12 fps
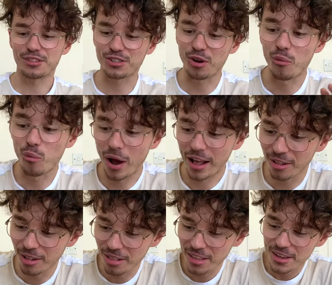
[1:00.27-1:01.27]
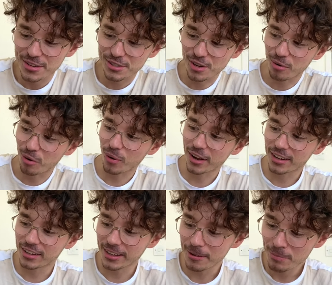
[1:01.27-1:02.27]
so well, so
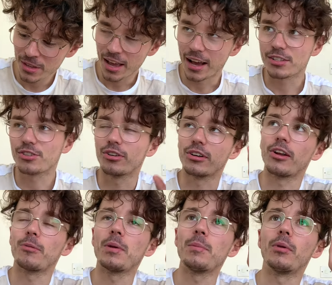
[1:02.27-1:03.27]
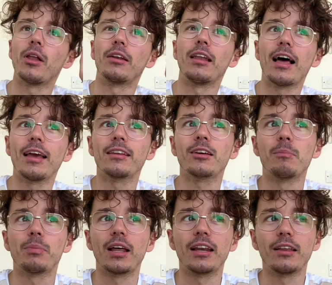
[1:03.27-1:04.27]
quickly. I saw a lot of people online
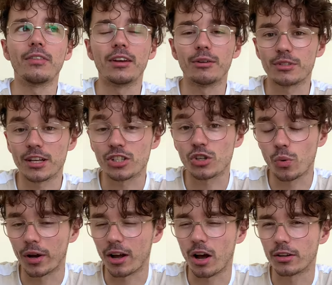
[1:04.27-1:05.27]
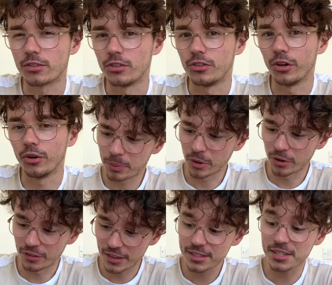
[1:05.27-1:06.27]
complaining that it was actually quite hard to do,
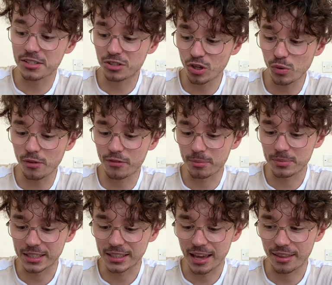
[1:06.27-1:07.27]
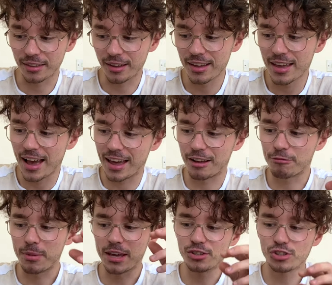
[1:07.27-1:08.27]
but this is two of them together, and I've
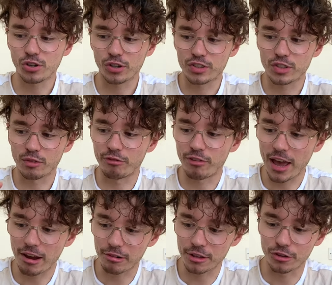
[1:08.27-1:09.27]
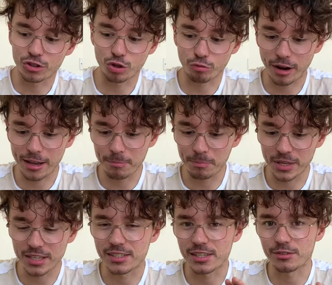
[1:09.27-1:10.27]
made sure to vary the terrain
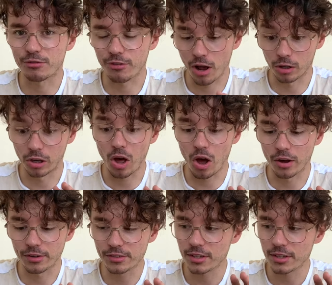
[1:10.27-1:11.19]
pieces a lot